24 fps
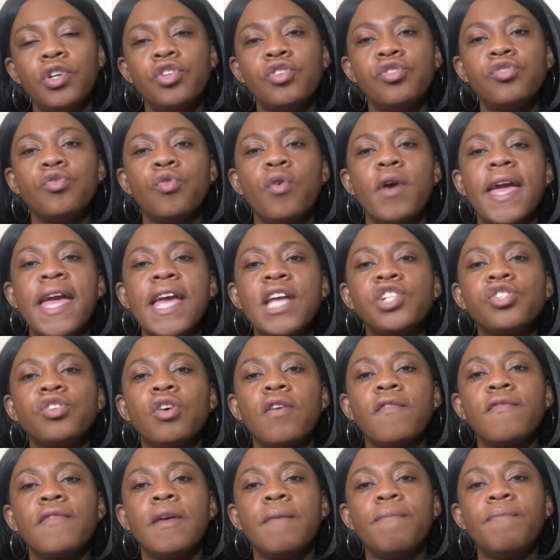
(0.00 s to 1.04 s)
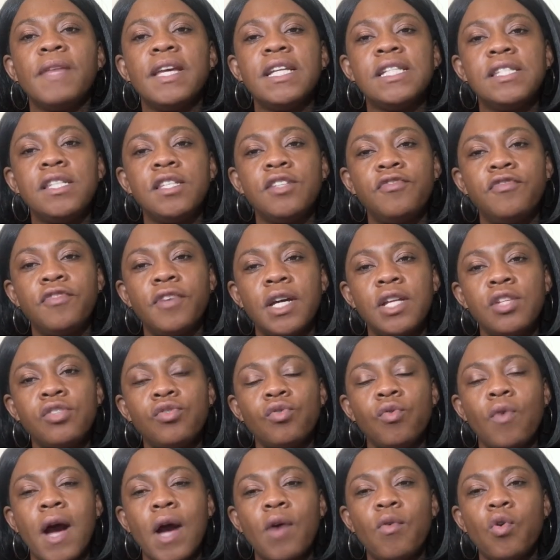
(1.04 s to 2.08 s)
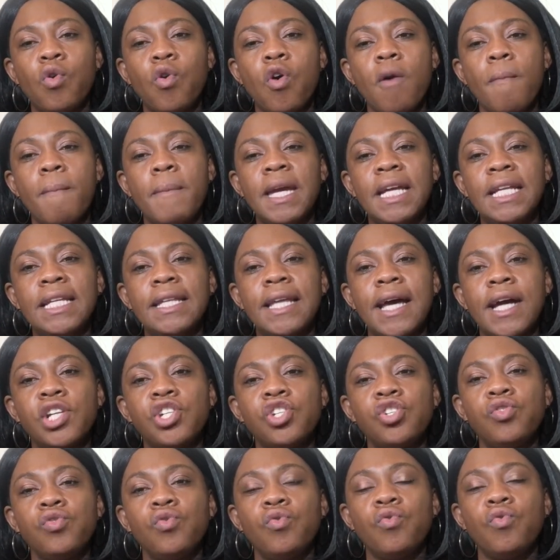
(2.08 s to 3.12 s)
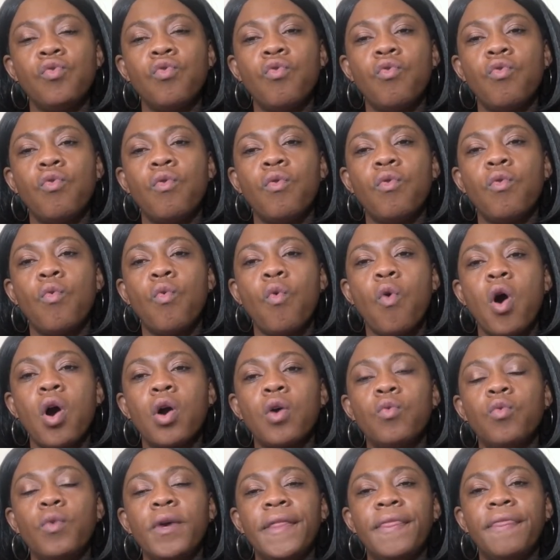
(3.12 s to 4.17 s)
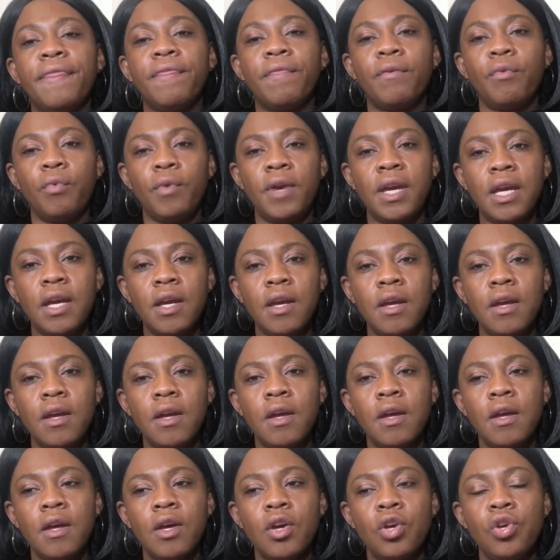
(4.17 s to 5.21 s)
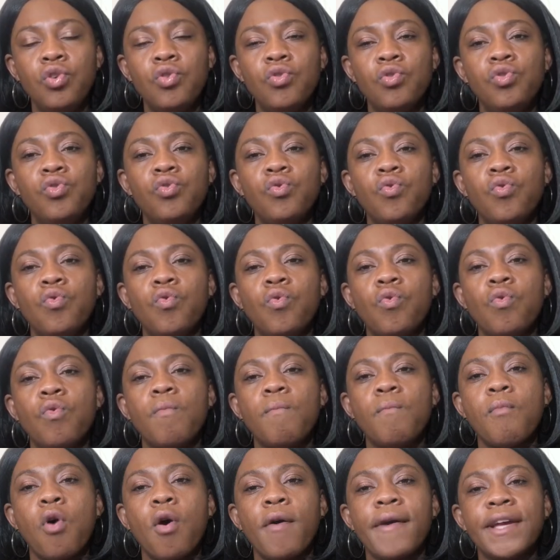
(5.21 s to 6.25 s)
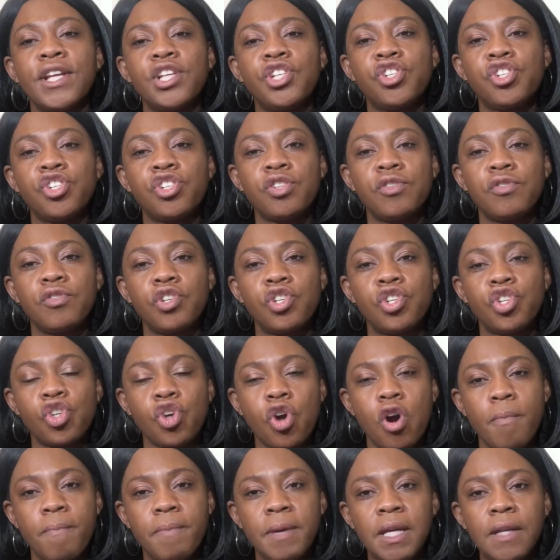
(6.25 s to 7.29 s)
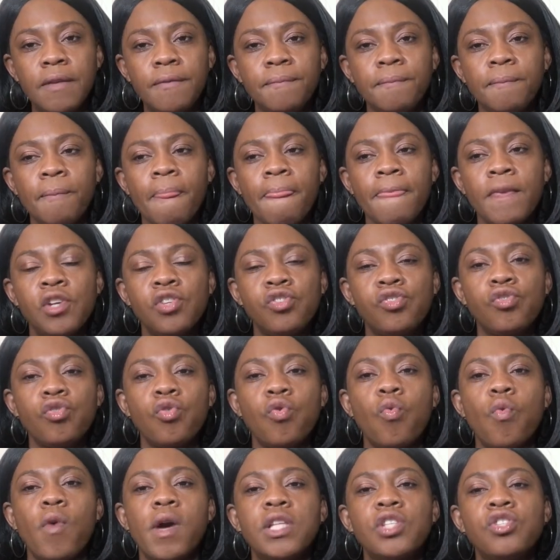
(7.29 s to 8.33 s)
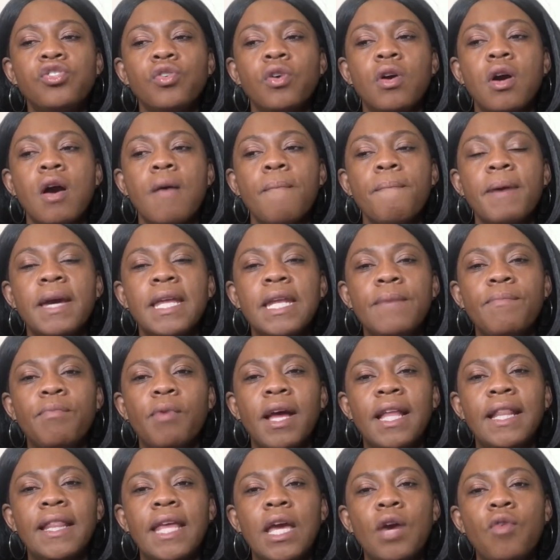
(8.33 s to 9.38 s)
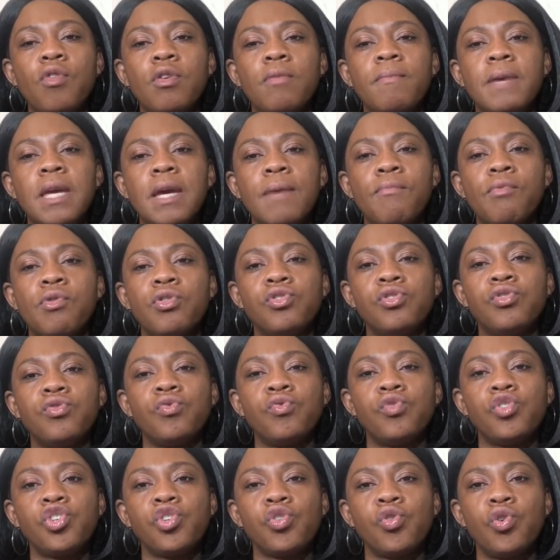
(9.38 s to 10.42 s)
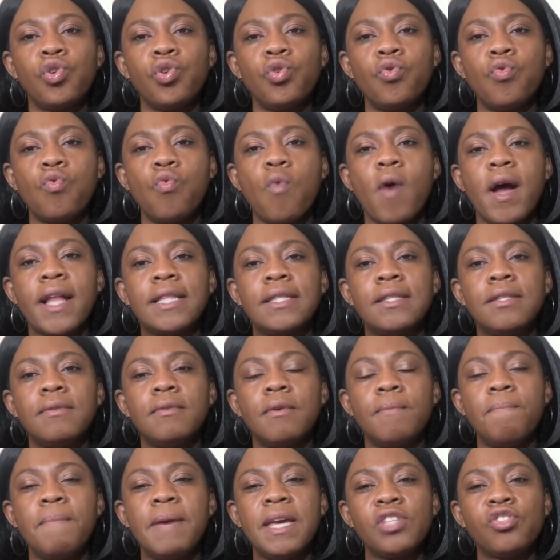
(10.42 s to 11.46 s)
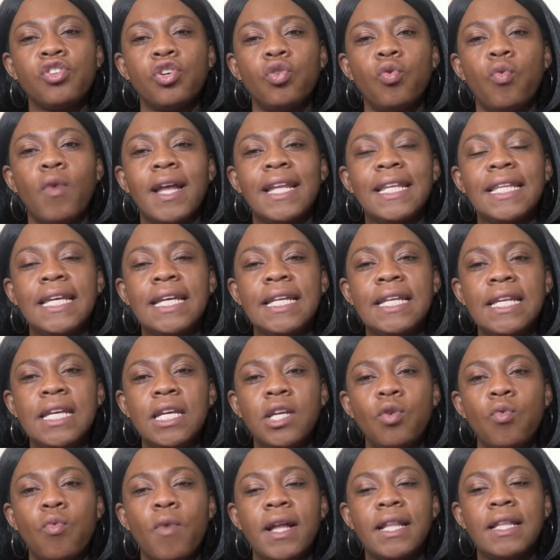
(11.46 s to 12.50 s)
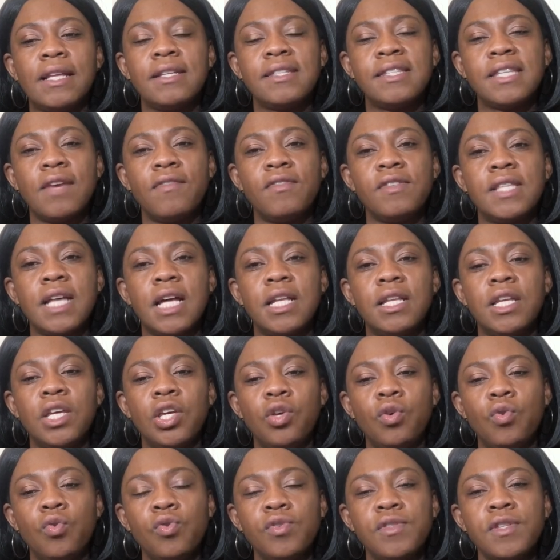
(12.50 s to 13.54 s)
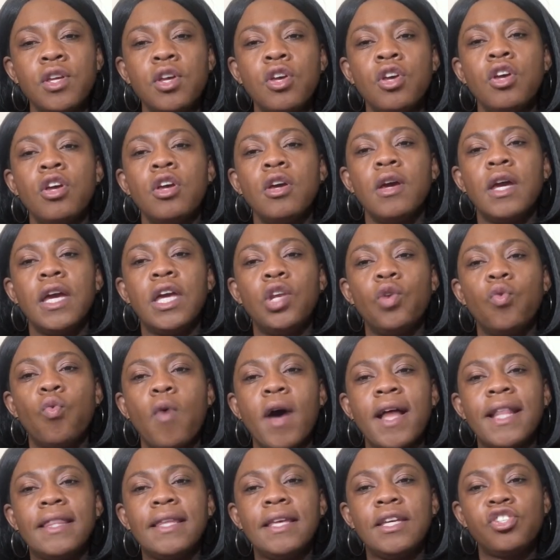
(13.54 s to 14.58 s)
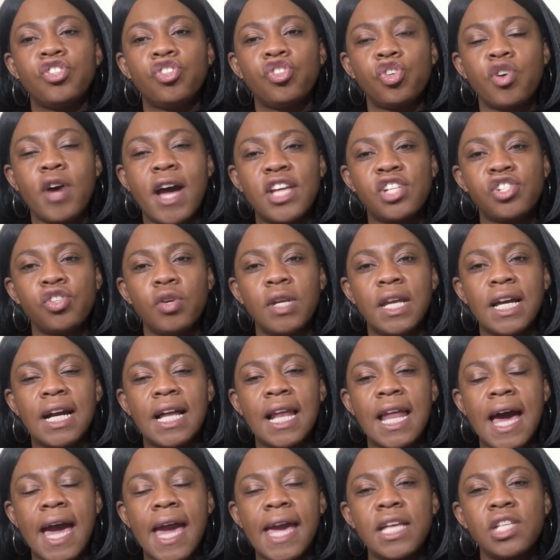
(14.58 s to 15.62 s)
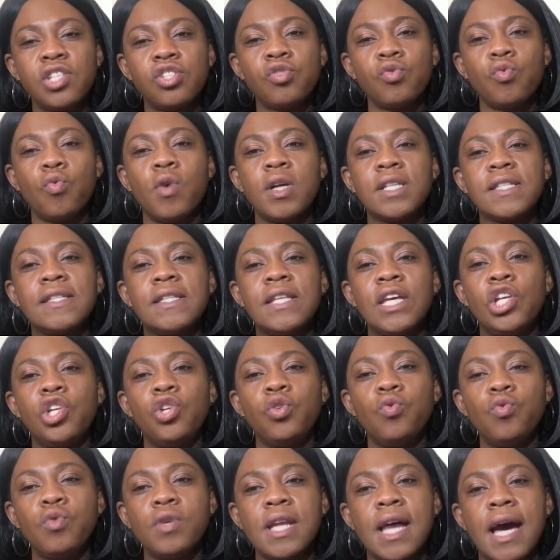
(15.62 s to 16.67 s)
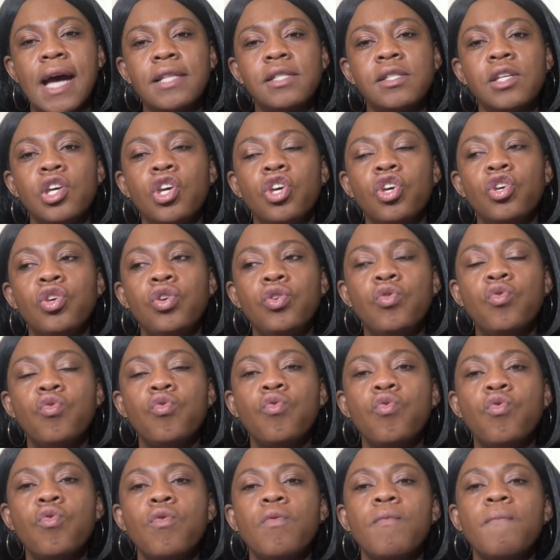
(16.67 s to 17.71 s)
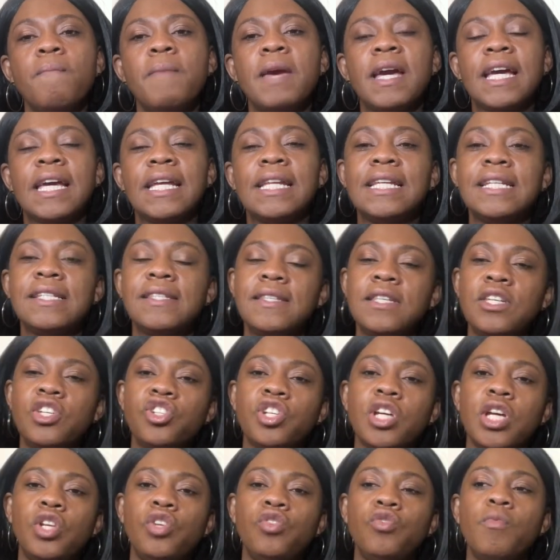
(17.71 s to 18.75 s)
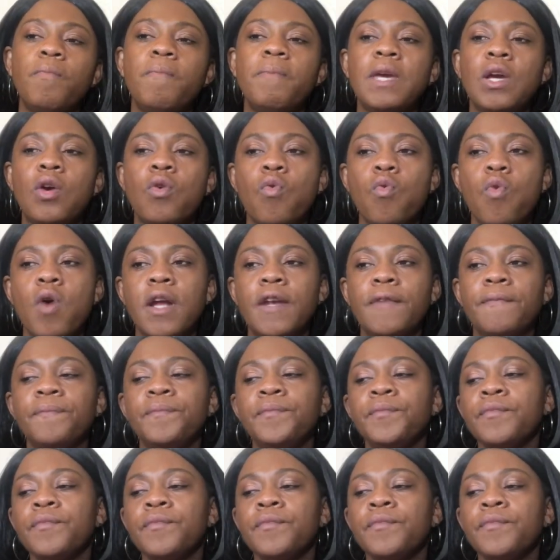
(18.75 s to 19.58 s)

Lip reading: So each of them, they different. So I recommend that you work with three. You do mortgage shopping. So once you compare the price, they will be able to show you what, based on what they did, what the service that they use, and what they charge the clients. So once they do that, you make a decision, you pick one.